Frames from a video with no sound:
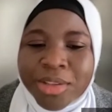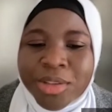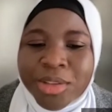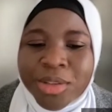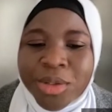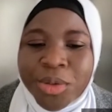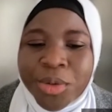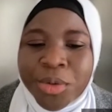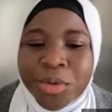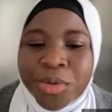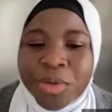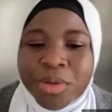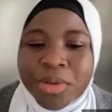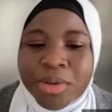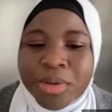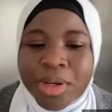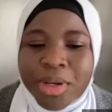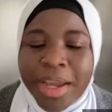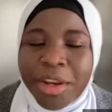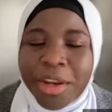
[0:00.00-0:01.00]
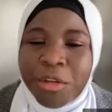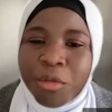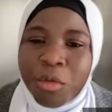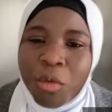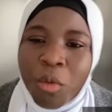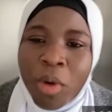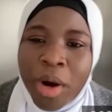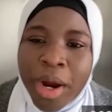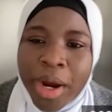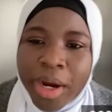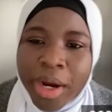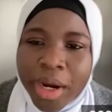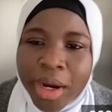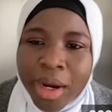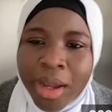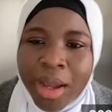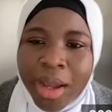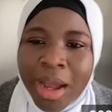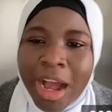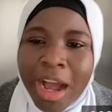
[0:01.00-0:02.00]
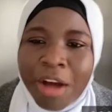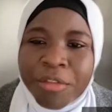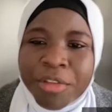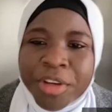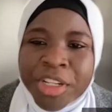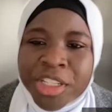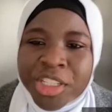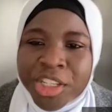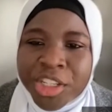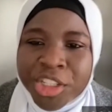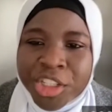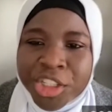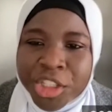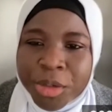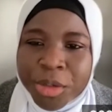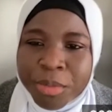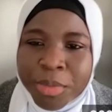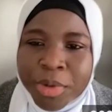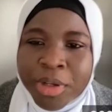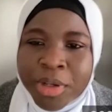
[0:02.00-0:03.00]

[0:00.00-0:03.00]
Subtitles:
to kind of work, have internship,